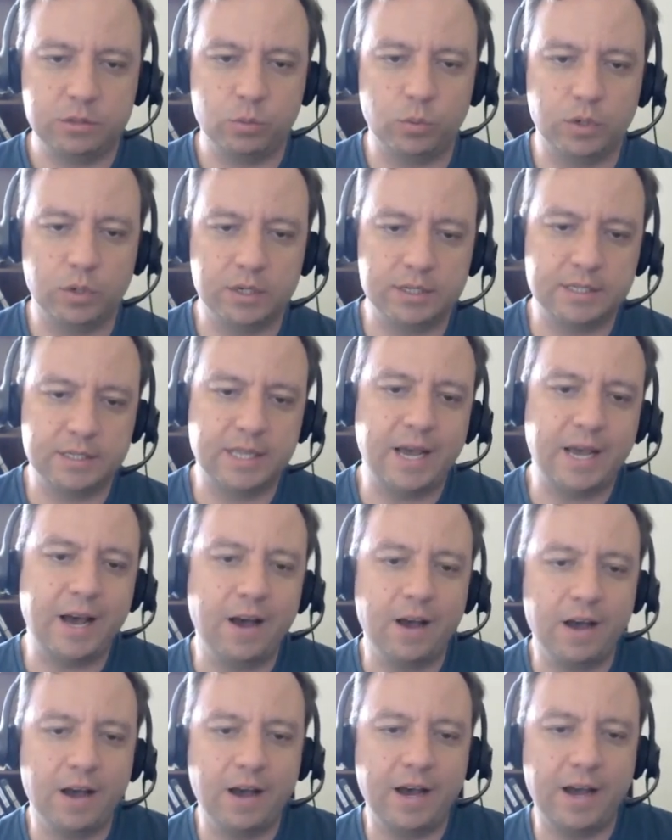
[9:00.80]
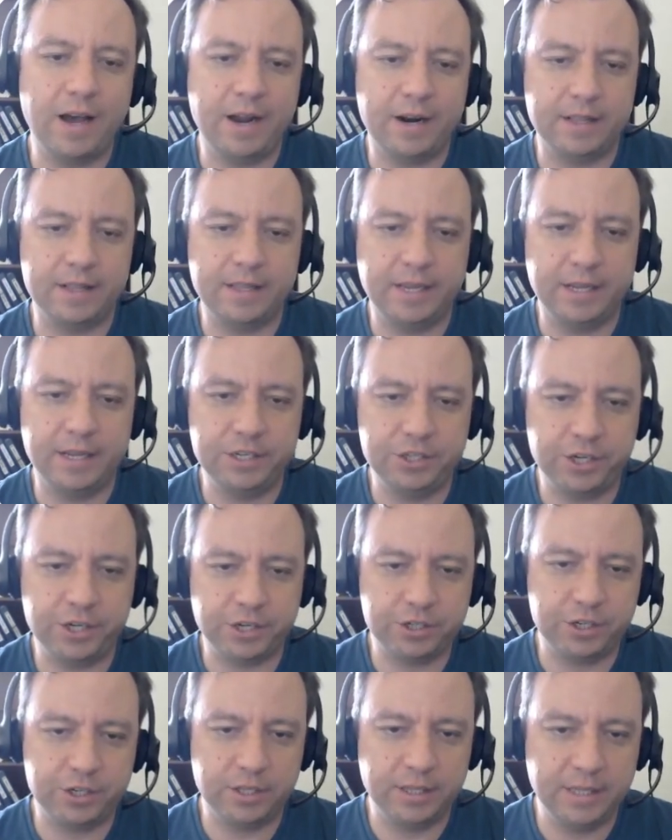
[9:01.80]
was the higher the
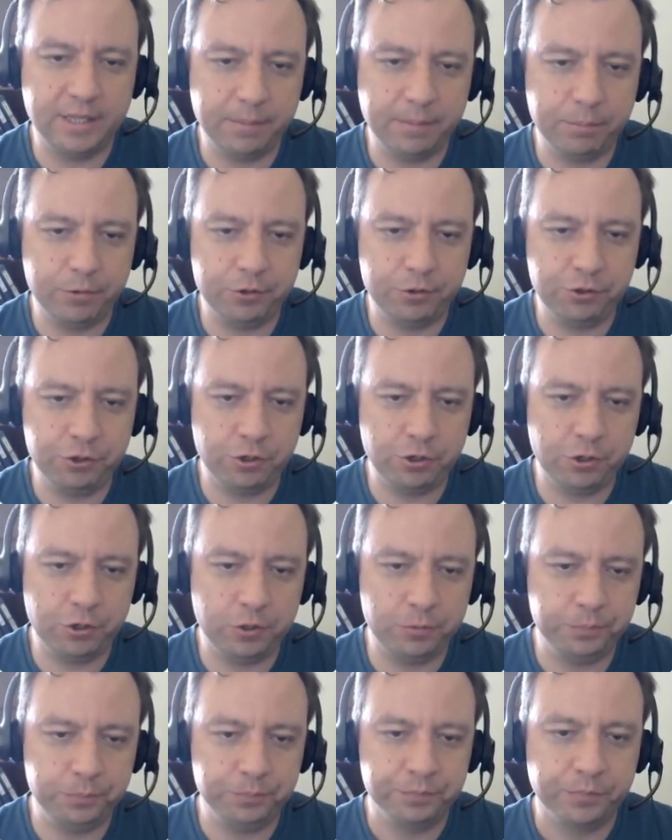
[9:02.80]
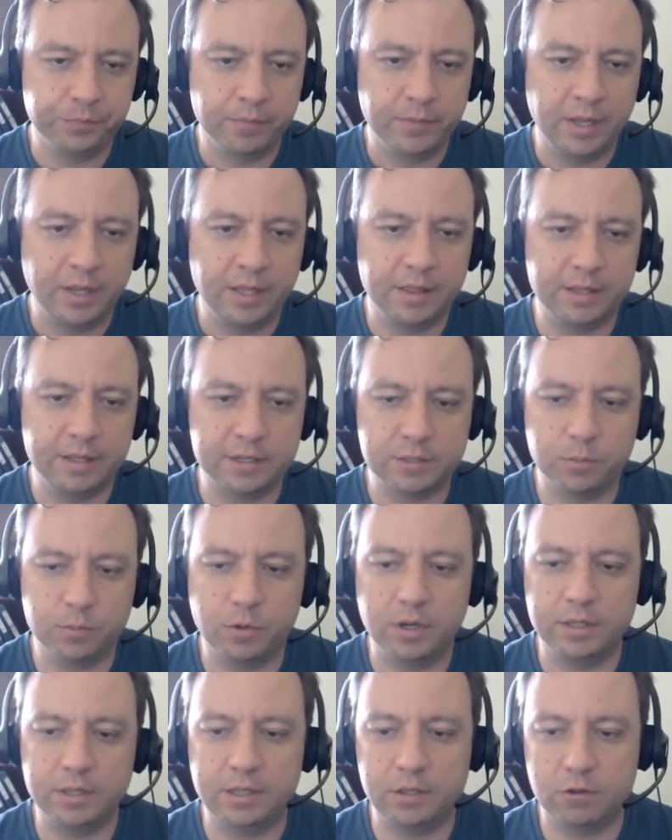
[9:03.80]
injection temperature, the
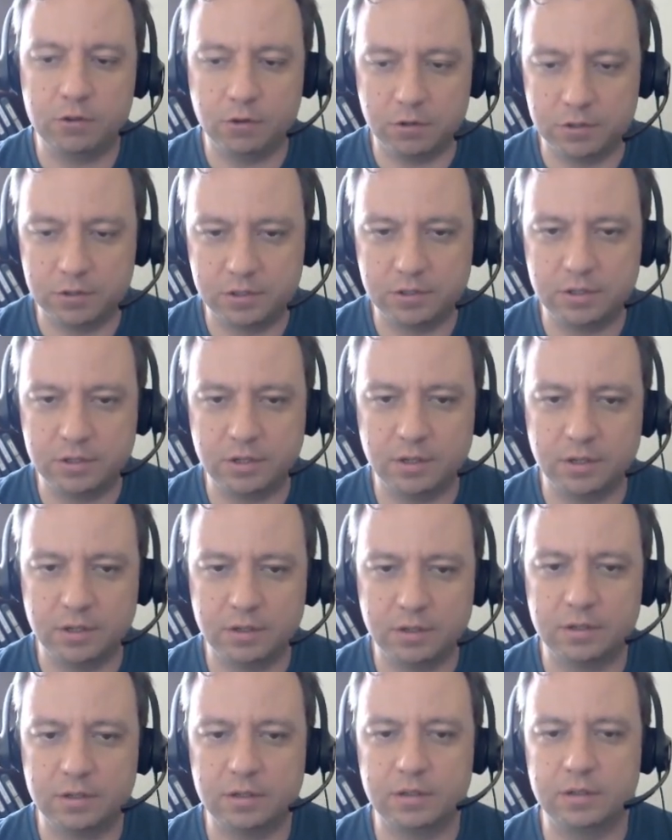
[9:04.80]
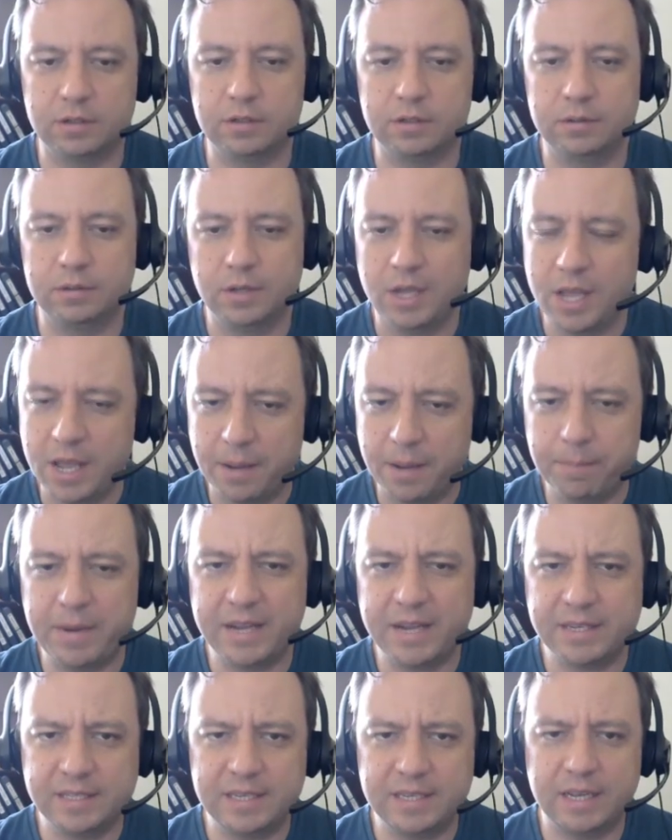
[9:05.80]
smaller the dots.
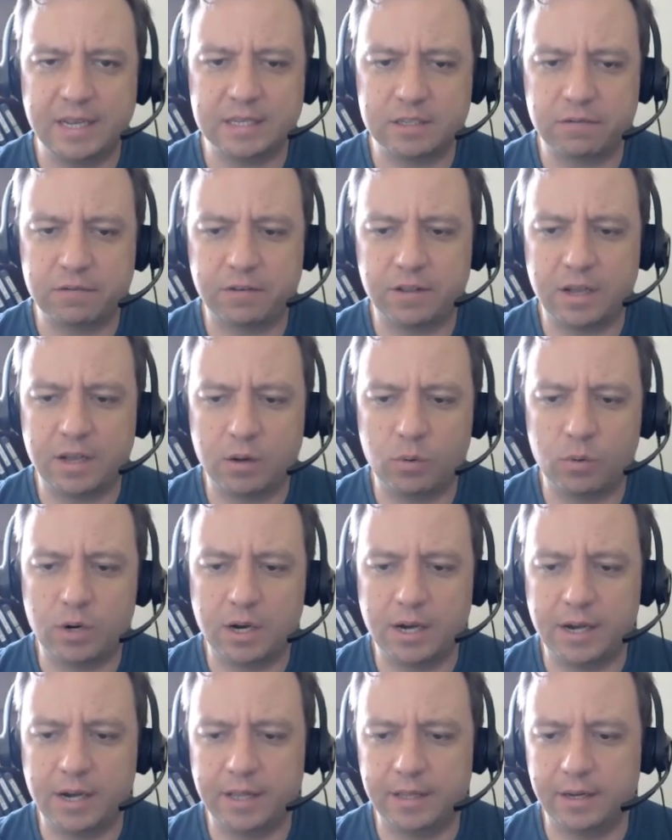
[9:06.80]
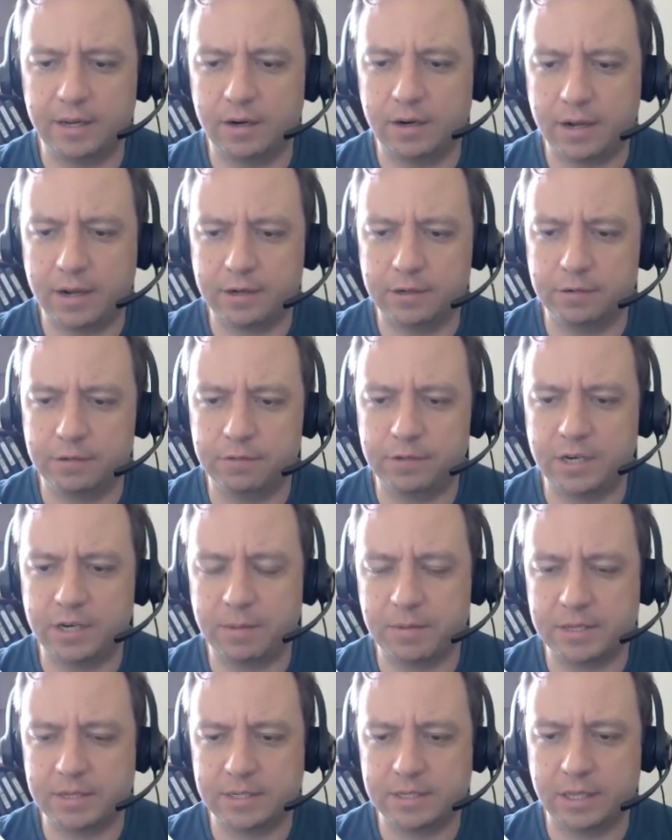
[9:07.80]
Makes sense for our highly reactive
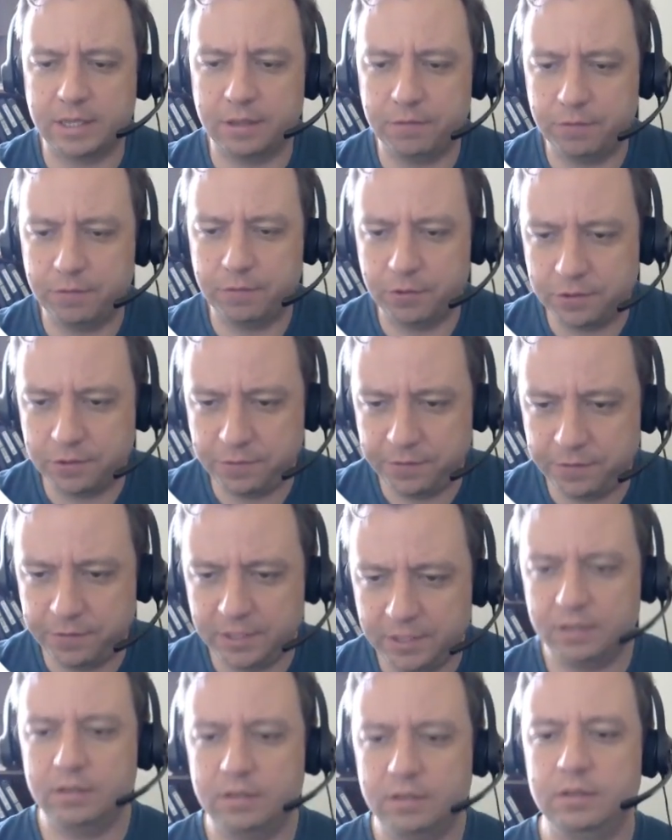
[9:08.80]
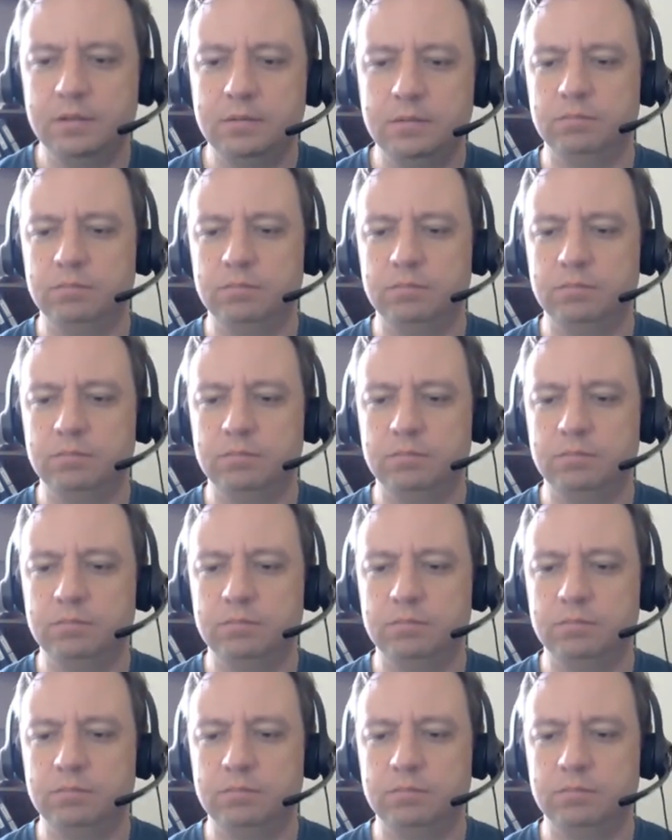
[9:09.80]
trimethylsilyl-phosphine.